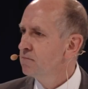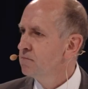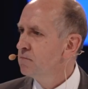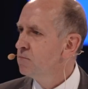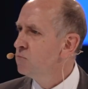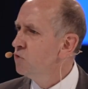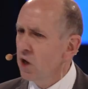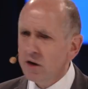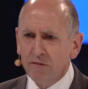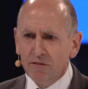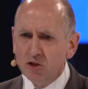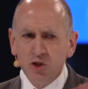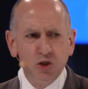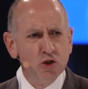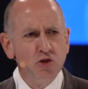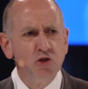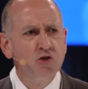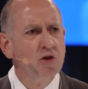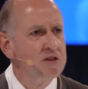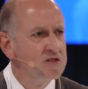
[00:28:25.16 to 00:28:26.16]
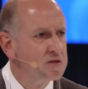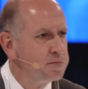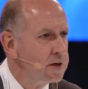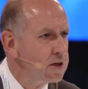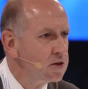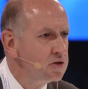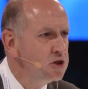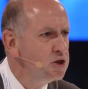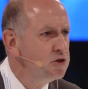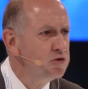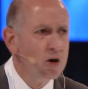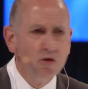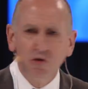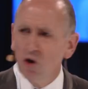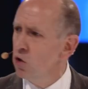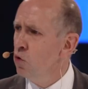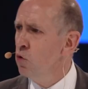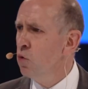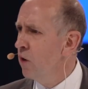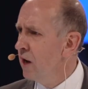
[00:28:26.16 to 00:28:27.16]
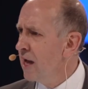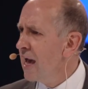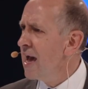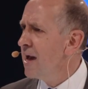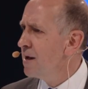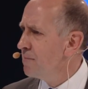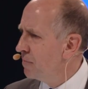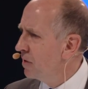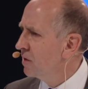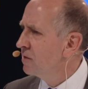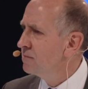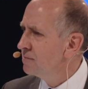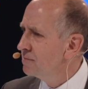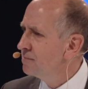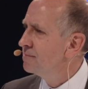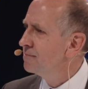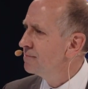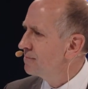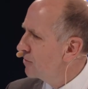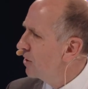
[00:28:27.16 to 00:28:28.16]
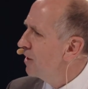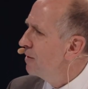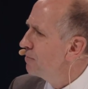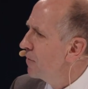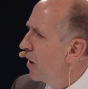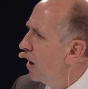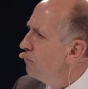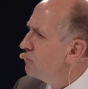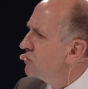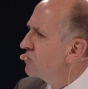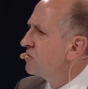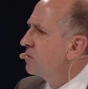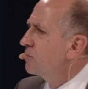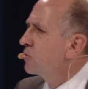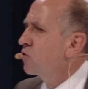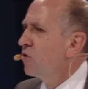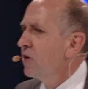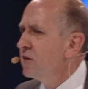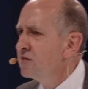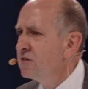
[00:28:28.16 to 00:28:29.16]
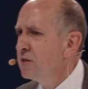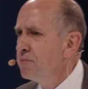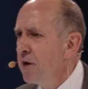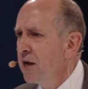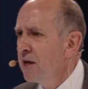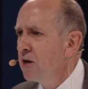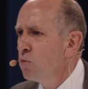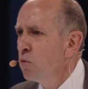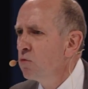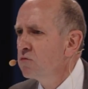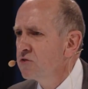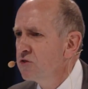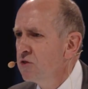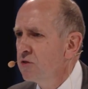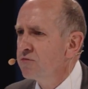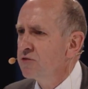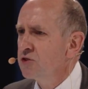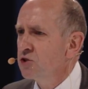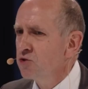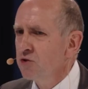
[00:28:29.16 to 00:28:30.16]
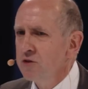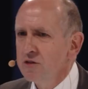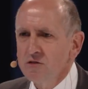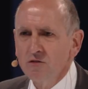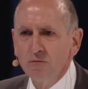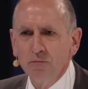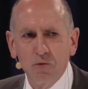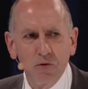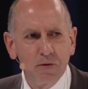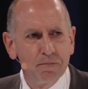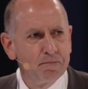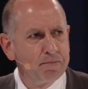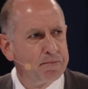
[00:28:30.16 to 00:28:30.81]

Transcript: None of you should trust me, because you don't know who I am. Right? I'm just some crazy man who walked in off the street this morning.